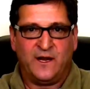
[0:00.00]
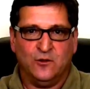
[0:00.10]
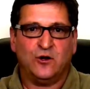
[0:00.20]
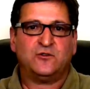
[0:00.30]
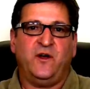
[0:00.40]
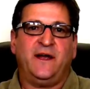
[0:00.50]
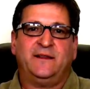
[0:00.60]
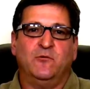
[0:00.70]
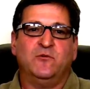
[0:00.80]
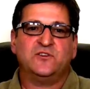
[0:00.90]
It looked
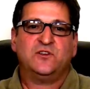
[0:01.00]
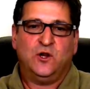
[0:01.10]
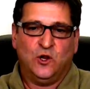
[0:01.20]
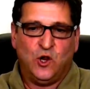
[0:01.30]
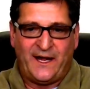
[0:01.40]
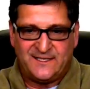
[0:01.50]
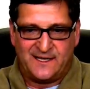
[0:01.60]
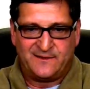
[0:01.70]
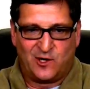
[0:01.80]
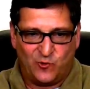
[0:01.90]
like there was lights
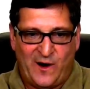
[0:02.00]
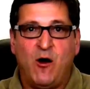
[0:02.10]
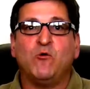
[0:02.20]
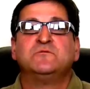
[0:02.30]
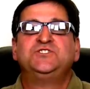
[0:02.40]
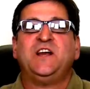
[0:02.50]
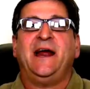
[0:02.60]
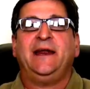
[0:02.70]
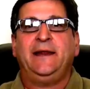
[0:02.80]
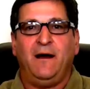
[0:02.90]
on the ground
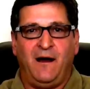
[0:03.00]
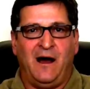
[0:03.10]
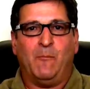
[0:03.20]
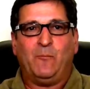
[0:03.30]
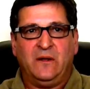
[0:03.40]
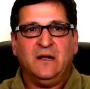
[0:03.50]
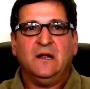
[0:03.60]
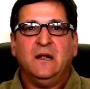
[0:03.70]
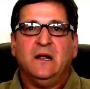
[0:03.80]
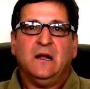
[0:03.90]
shining up
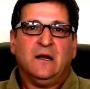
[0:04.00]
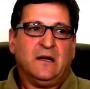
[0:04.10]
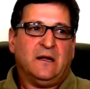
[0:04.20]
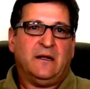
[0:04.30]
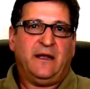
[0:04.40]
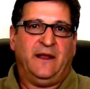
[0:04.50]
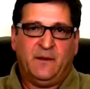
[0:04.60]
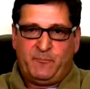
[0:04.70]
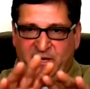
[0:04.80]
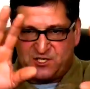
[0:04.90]
in
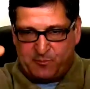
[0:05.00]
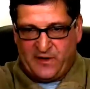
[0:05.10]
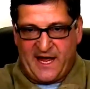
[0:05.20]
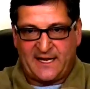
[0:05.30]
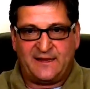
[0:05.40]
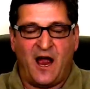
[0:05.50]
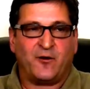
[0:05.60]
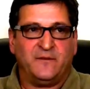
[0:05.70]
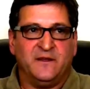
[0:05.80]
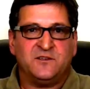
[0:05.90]
the pitch black
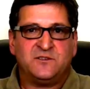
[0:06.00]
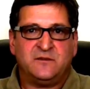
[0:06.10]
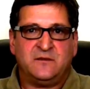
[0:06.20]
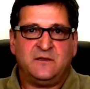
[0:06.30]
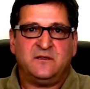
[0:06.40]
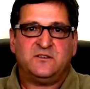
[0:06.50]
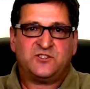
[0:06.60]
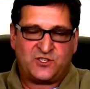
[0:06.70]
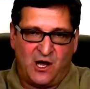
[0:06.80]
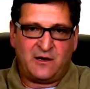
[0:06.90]
darkness,
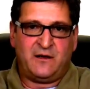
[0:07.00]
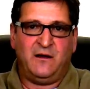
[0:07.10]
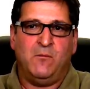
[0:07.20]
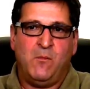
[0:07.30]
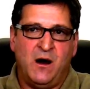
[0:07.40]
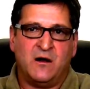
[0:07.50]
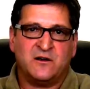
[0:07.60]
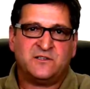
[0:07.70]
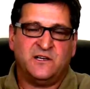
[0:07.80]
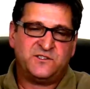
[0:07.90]
stuck
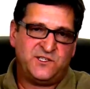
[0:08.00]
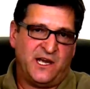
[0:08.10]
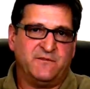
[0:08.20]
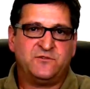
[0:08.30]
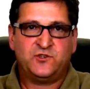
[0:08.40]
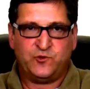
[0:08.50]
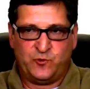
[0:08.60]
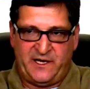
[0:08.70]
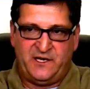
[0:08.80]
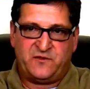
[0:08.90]
amongst a set of
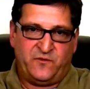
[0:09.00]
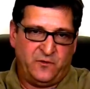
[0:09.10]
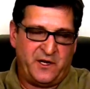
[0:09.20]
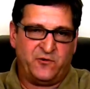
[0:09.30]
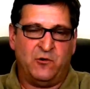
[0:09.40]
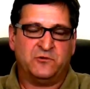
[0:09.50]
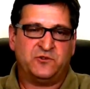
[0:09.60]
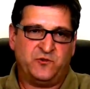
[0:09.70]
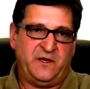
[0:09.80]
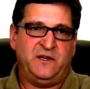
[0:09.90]
trees, fully grown
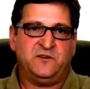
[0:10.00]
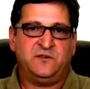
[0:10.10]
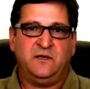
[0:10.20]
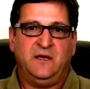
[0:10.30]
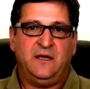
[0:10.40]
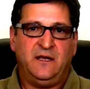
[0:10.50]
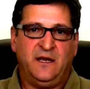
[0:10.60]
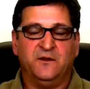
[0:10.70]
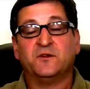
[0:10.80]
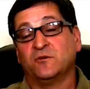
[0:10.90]
trees,
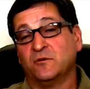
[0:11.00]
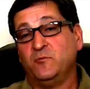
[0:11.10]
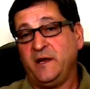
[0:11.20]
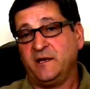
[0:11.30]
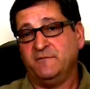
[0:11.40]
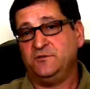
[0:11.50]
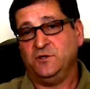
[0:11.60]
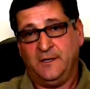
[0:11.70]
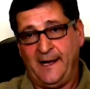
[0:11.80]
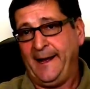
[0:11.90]
in the third week of
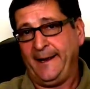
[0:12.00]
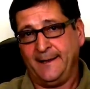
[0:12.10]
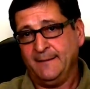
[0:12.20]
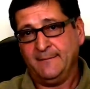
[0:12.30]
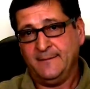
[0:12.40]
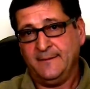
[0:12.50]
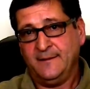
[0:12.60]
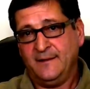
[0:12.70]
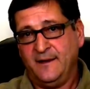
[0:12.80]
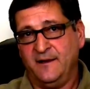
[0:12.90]
July,
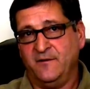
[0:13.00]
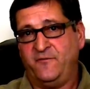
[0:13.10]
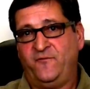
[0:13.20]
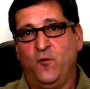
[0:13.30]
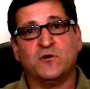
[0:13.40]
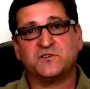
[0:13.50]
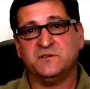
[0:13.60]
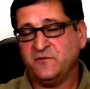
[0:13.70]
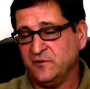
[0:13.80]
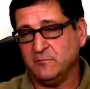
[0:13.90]
in a forest
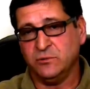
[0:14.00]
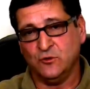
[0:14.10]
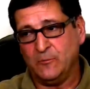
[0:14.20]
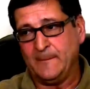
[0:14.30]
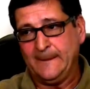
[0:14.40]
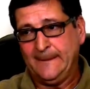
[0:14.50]
in full bloom.